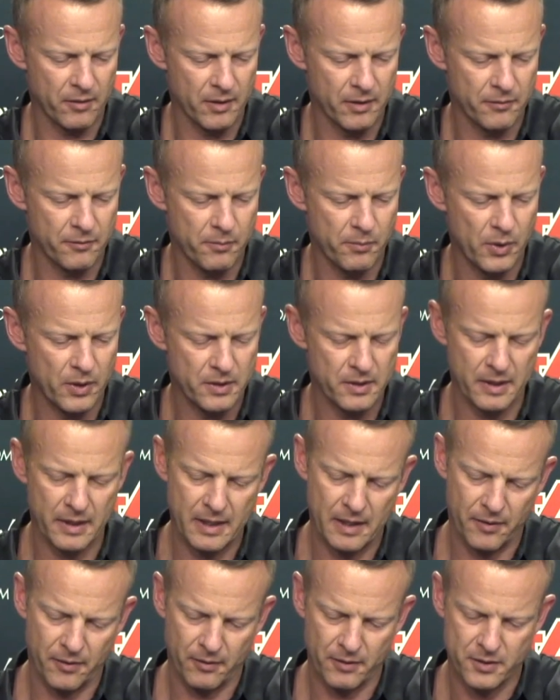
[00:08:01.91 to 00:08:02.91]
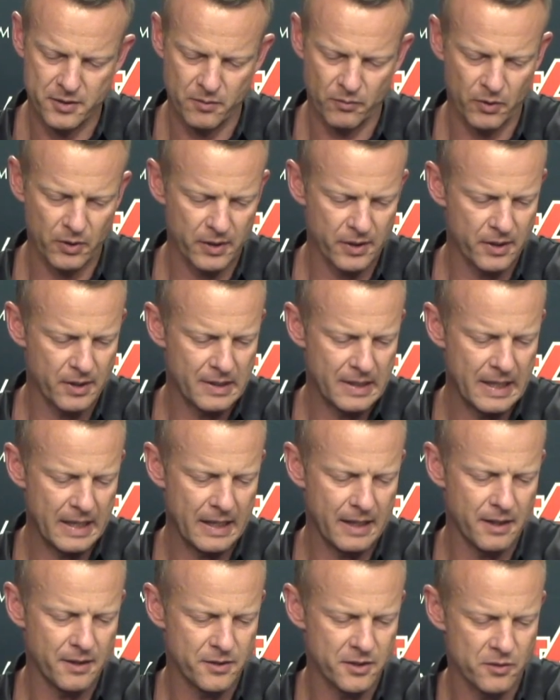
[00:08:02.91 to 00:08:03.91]
of putting together some really good
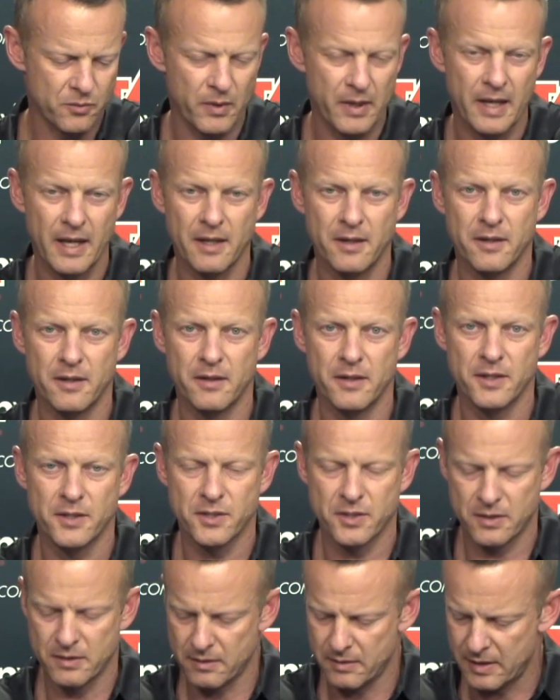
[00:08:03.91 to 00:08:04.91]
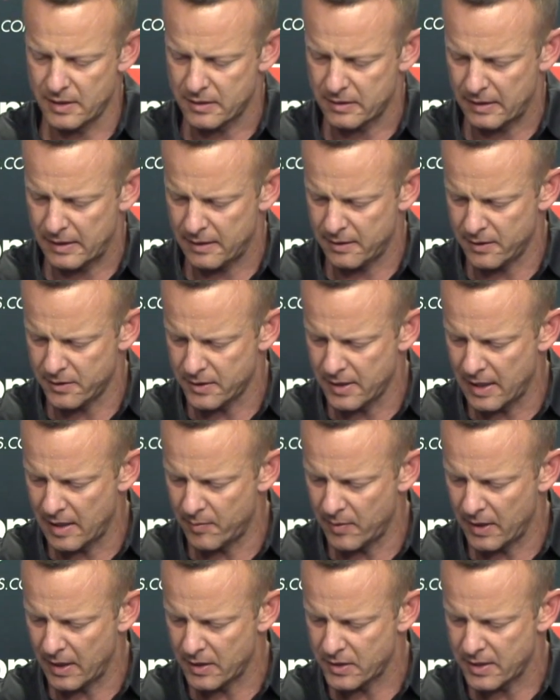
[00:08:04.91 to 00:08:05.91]
days as we head into this this this game
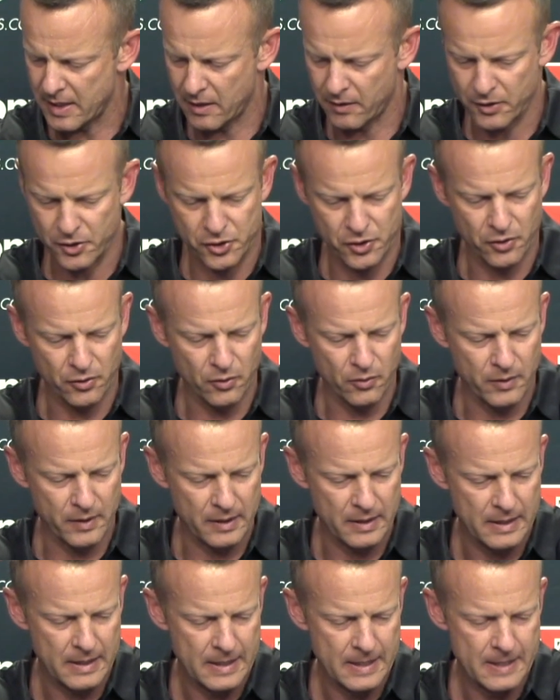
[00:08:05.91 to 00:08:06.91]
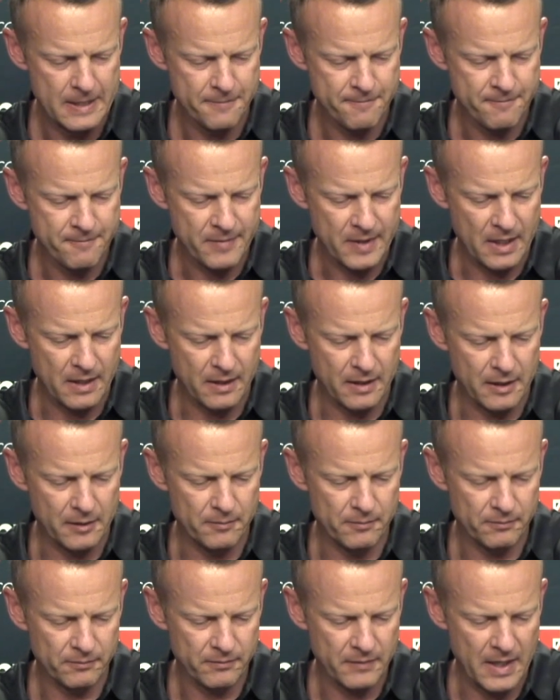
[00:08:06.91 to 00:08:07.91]
against LSU and.
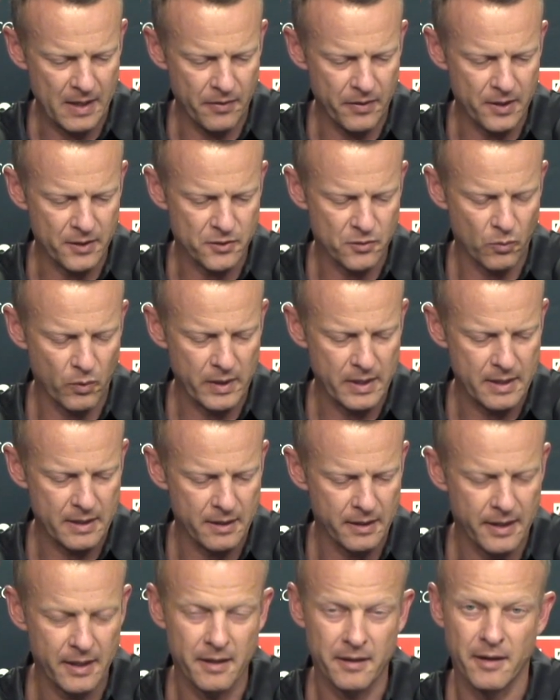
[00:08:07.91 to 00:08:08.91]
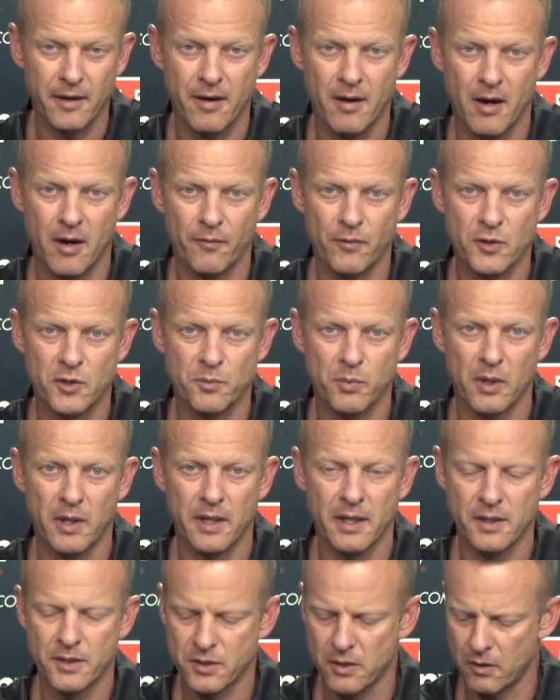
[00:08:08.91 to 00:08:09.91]
Um, and this week and get into conference
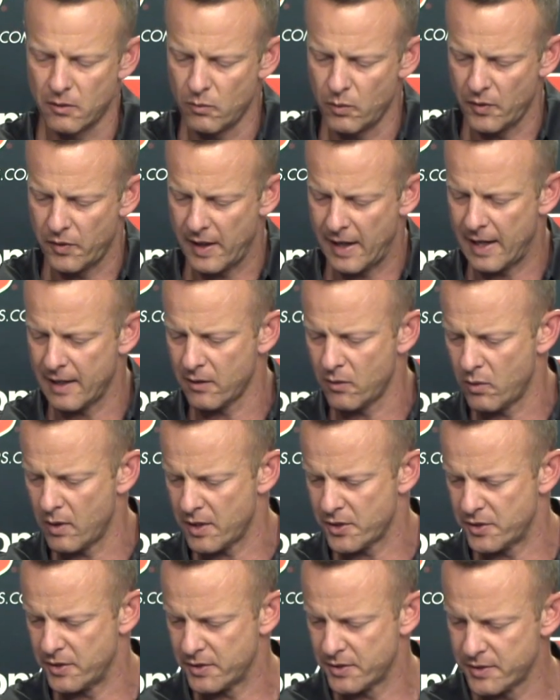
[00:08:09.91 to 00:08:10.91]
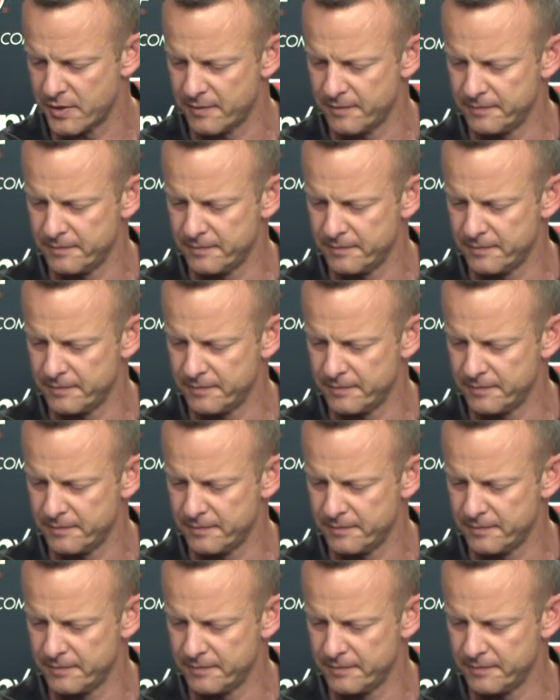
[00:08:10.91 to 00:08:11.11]
play. So, with that, questions.